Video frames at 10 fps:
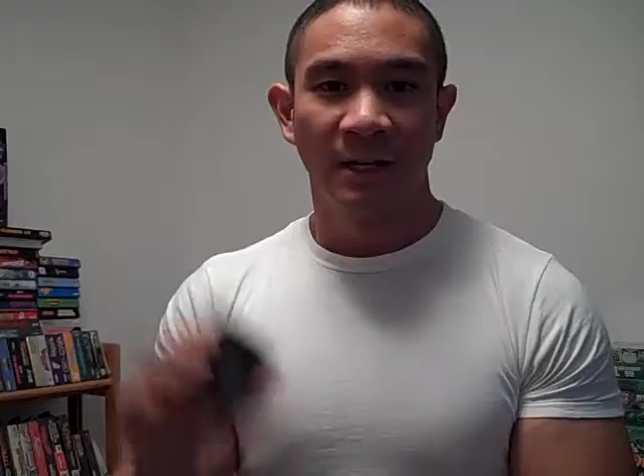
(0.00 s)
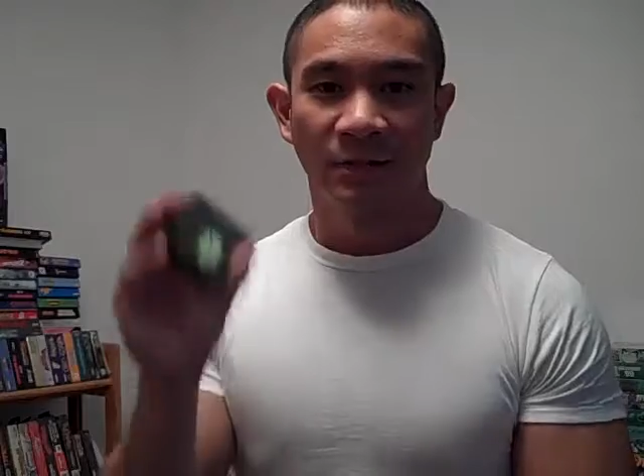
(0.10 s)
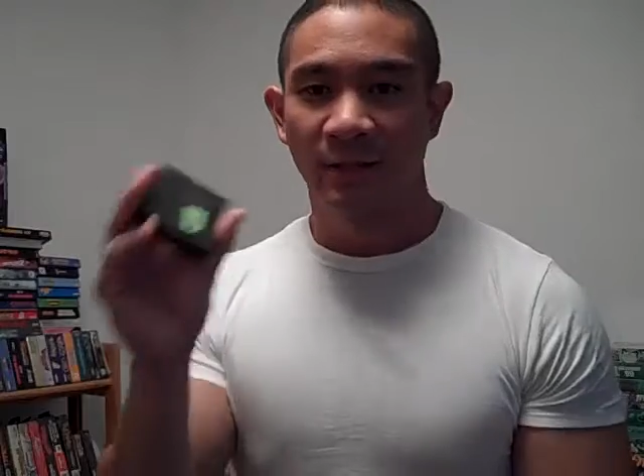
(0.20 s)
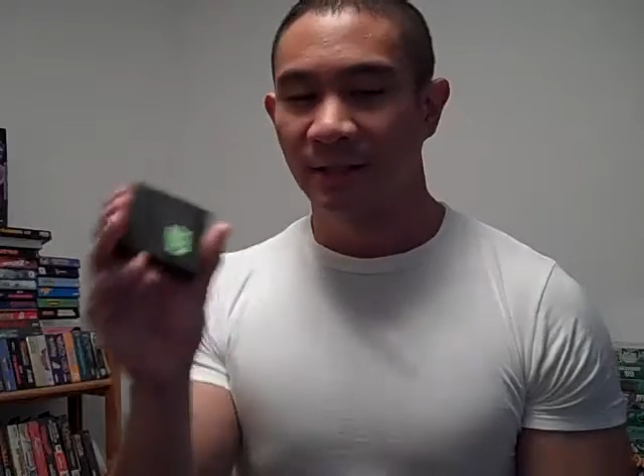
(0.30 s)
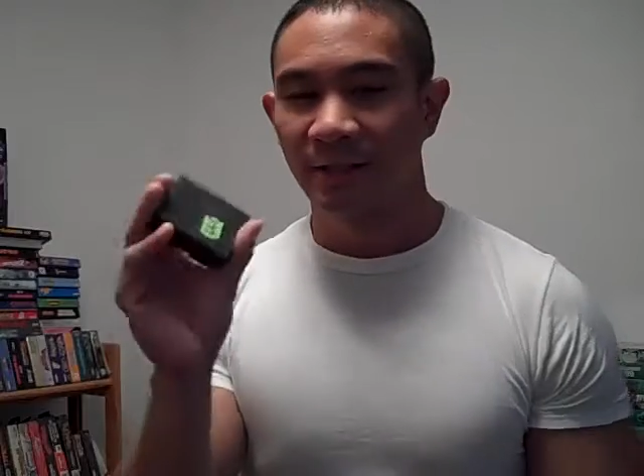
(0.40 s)

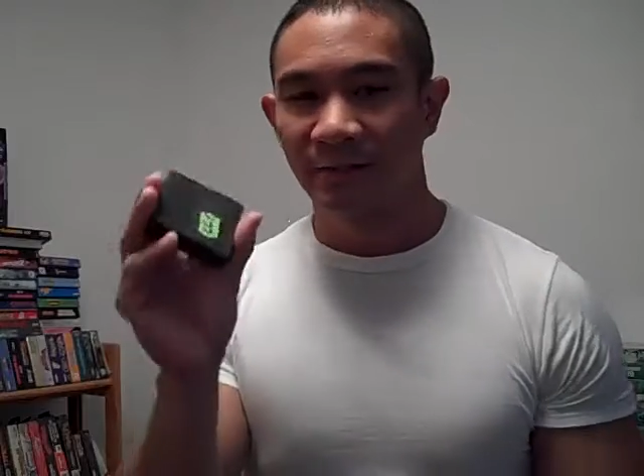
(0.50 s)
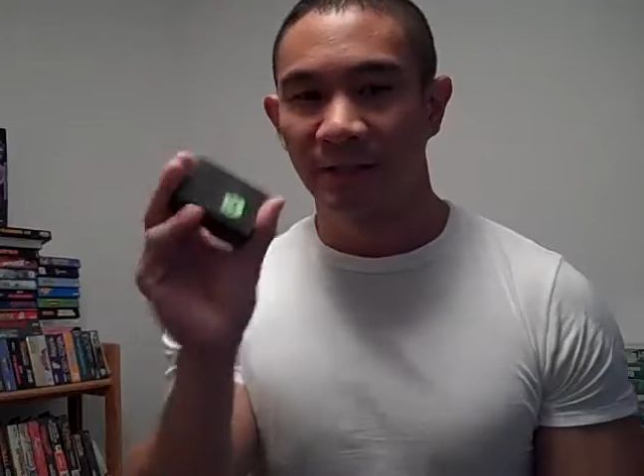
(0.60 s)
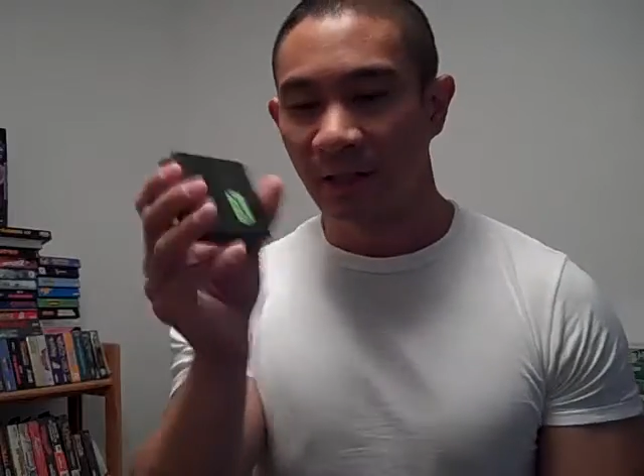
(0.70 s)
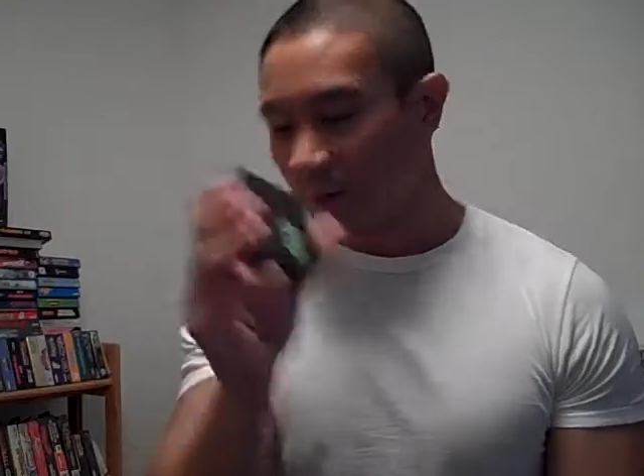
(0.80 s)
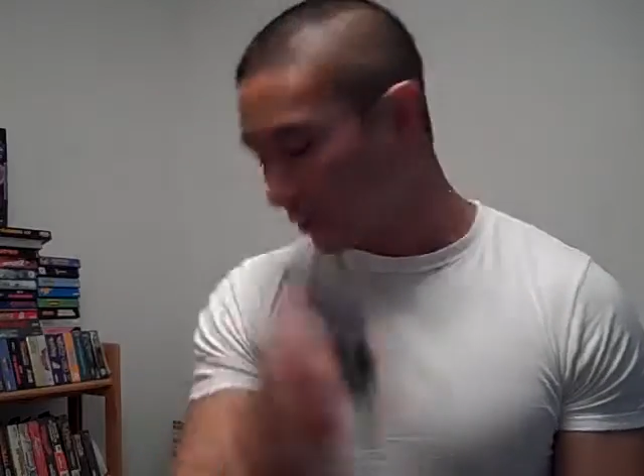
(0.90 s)
So I said,
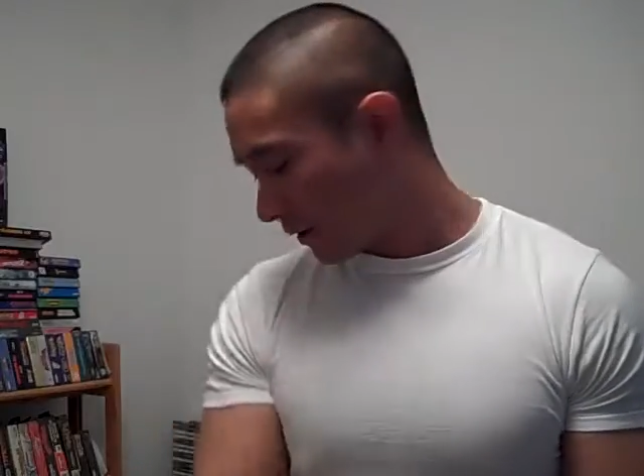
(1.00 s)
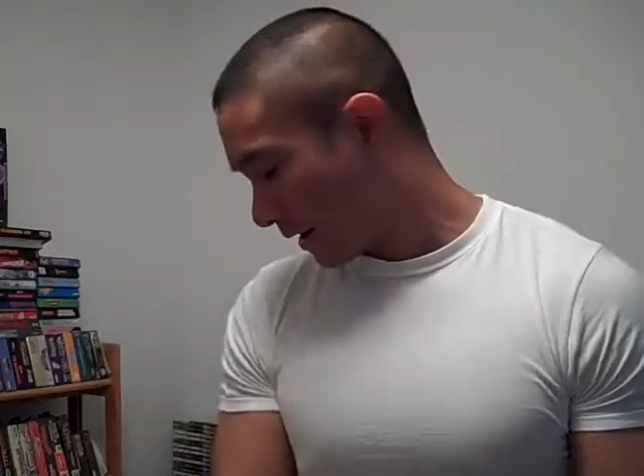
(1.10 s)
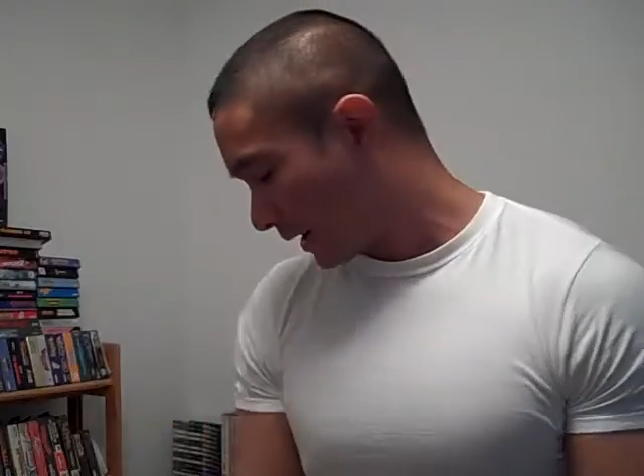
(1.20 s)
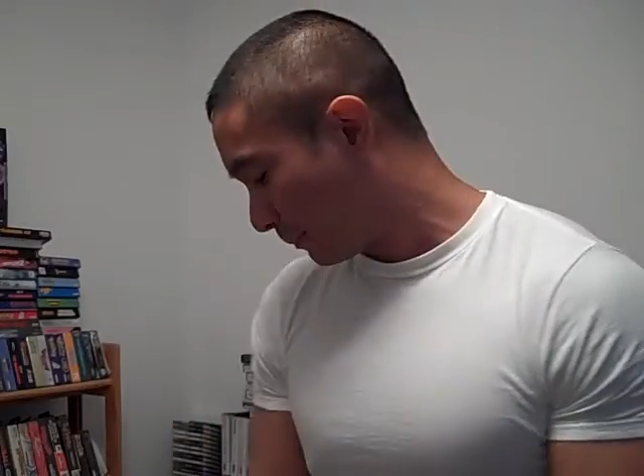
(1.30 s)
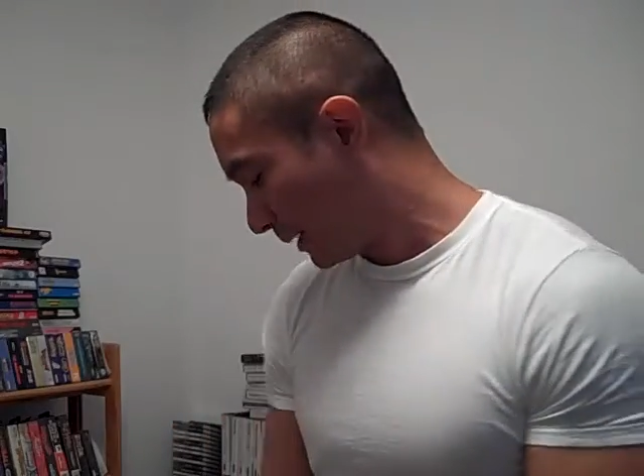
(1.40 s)
go
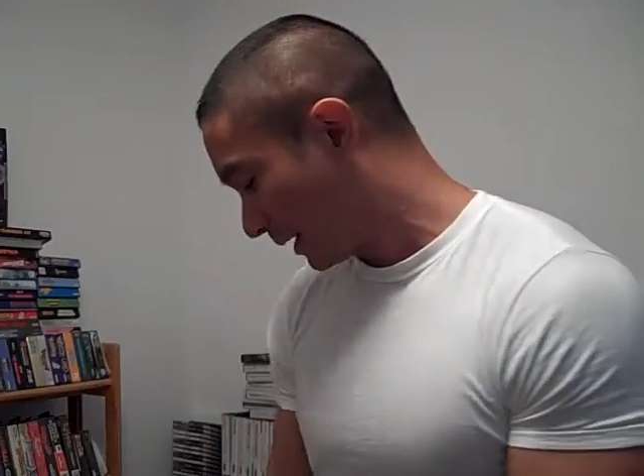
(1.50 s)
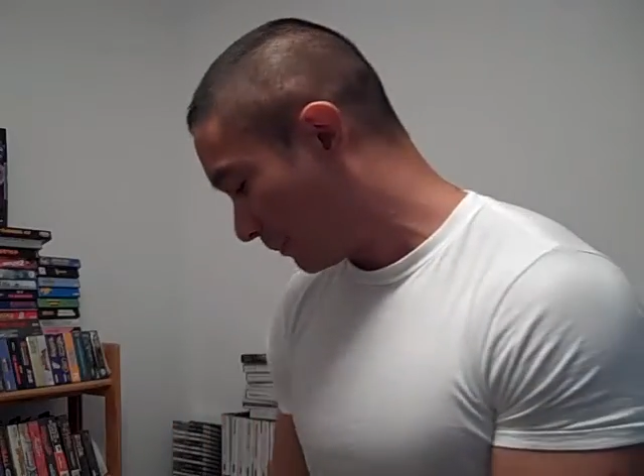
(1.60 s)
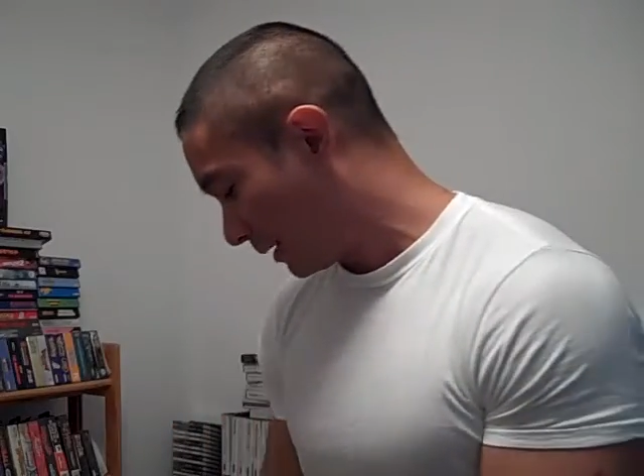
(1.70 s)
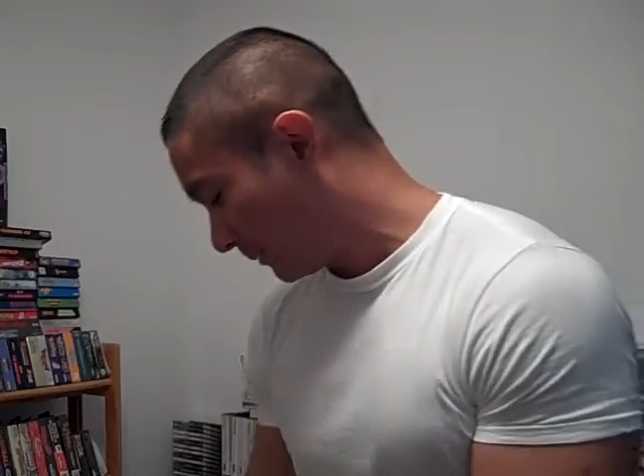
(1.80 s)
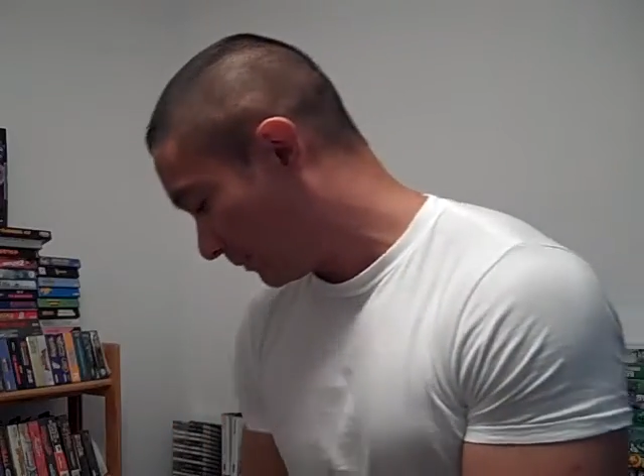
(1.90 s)
ahead and pick
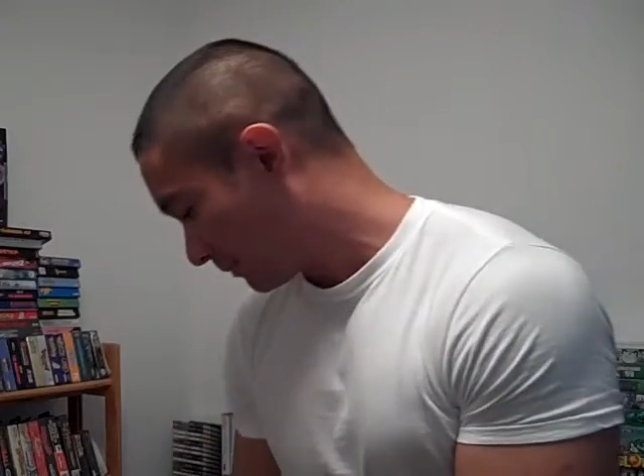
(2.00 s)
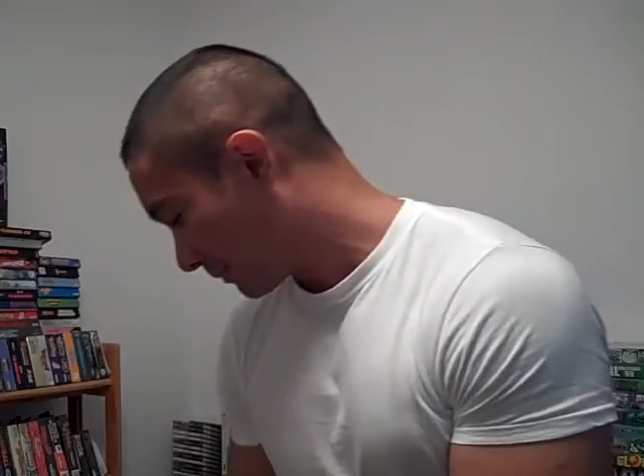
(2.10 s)
them up.